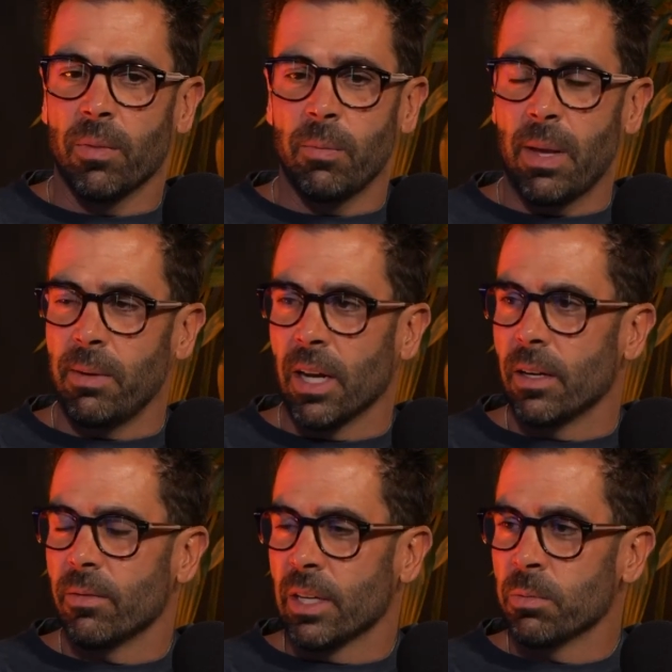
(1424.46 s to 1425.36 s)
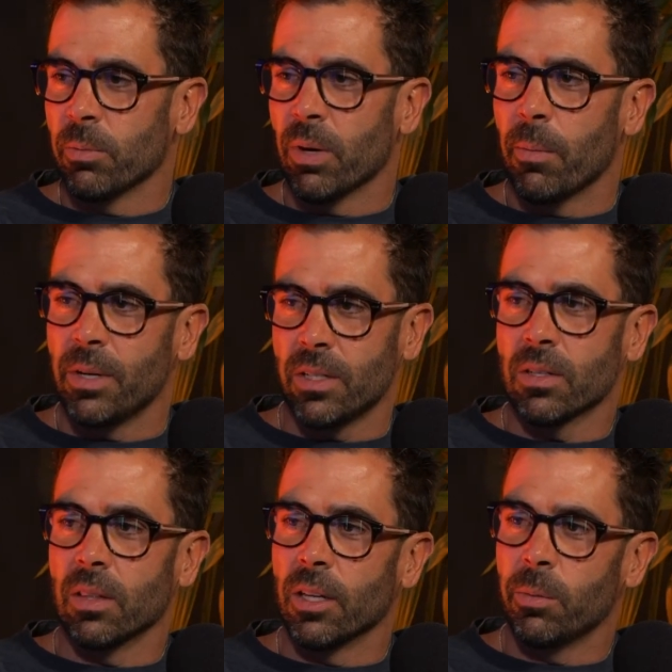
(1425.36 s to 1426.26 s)
maybe on an investment property, it's
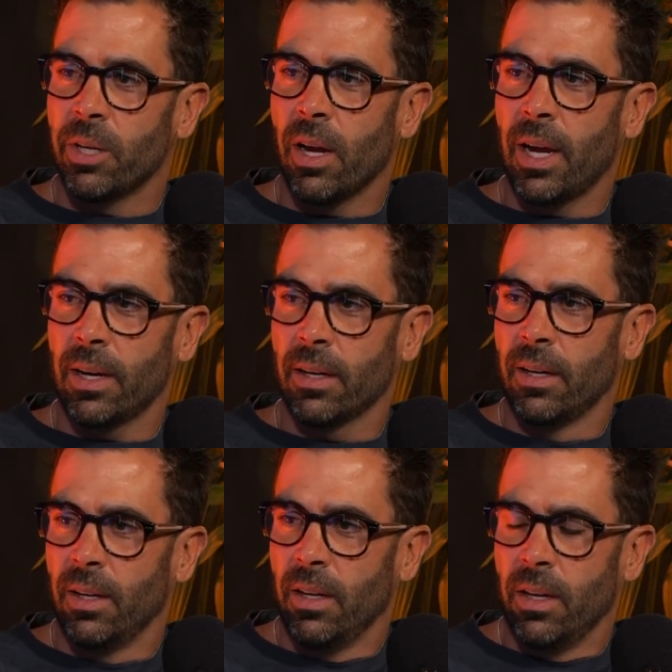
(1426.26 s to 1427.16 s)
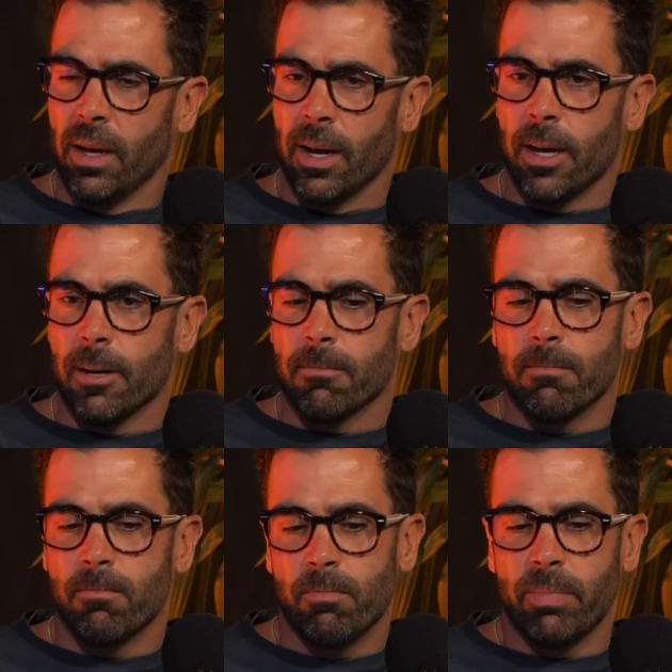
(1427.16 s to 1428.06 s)
a little bit higher.
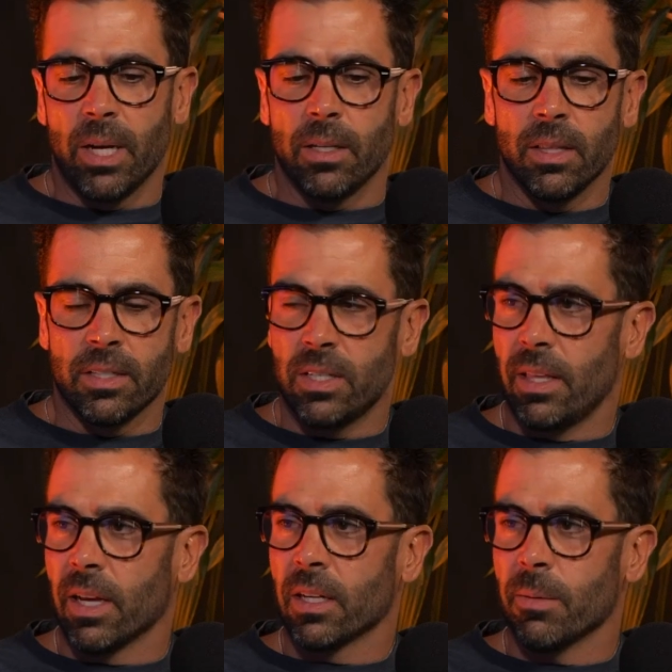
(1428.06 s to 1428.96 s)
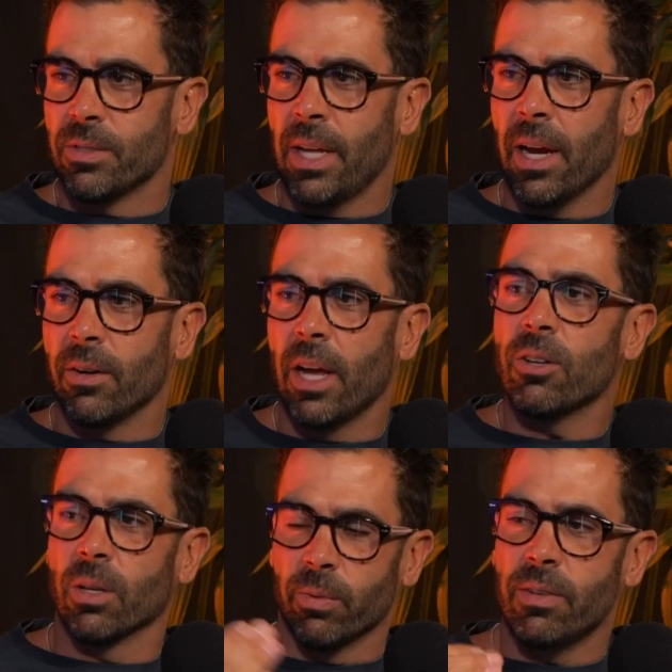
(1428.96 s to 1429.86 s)
But let's say that comes down. Now
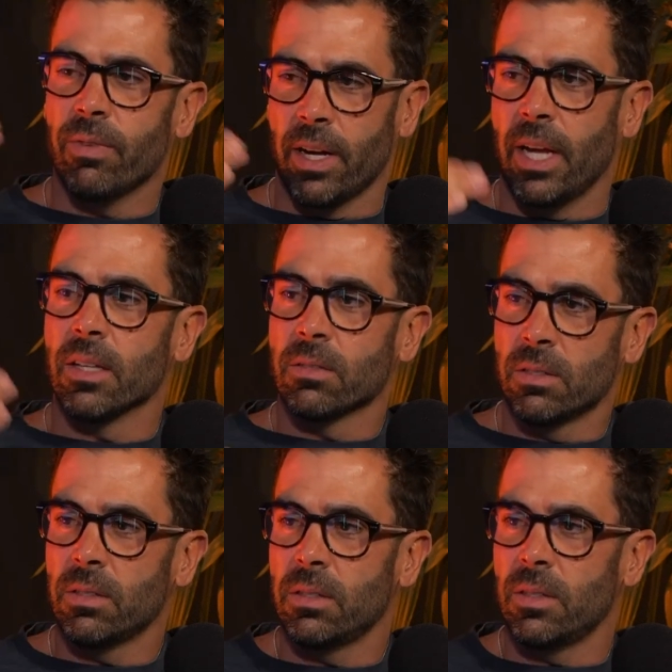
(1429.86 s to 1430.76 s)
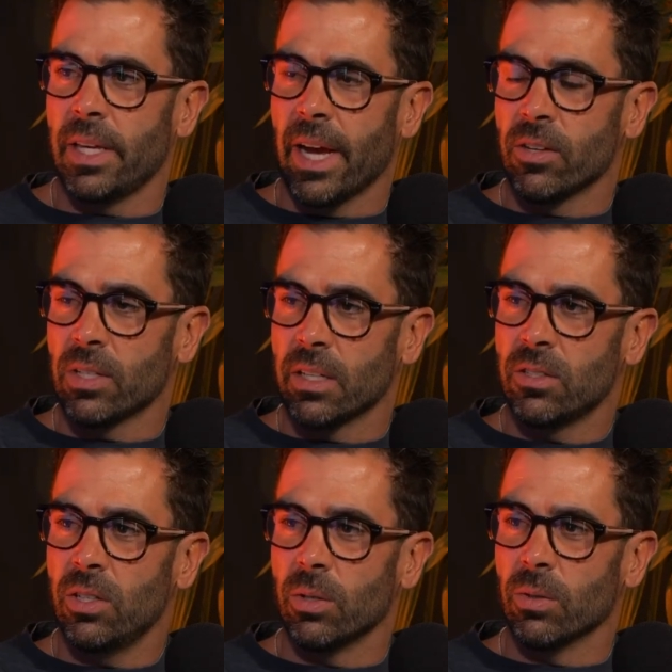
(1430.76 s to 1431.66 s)
you can refinance the asset
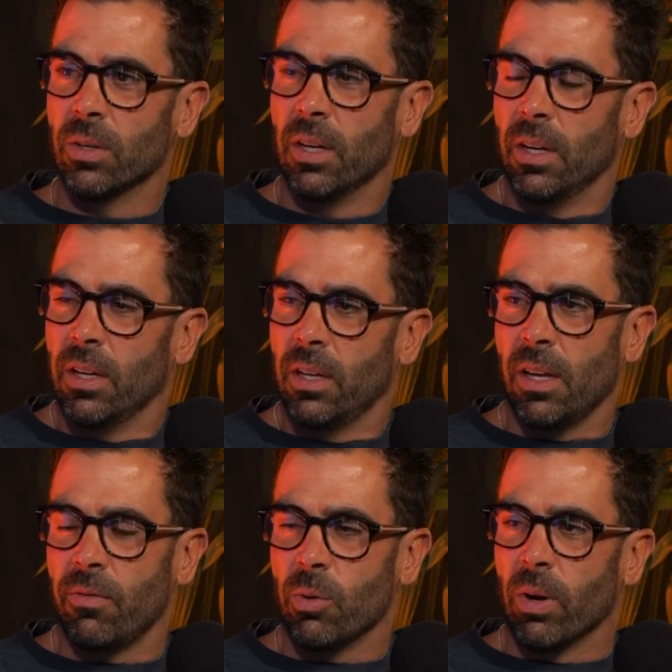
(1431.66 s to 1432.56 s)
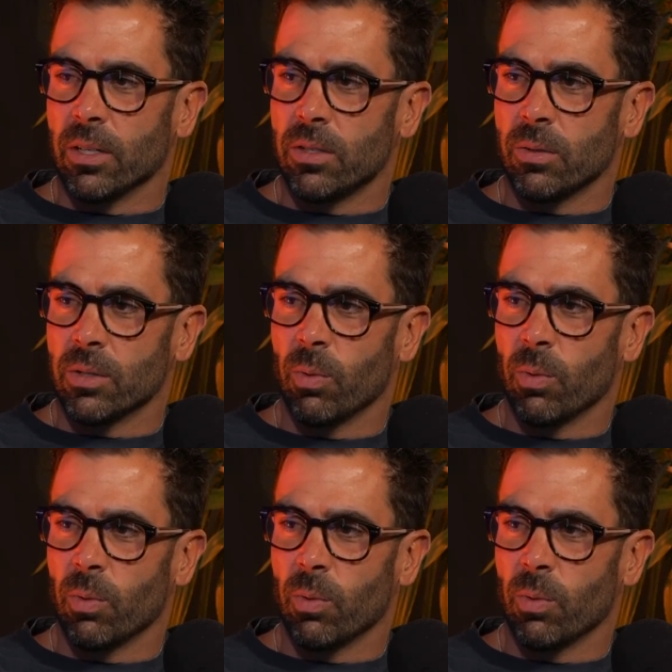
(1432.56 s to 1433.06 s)
too, if you want to as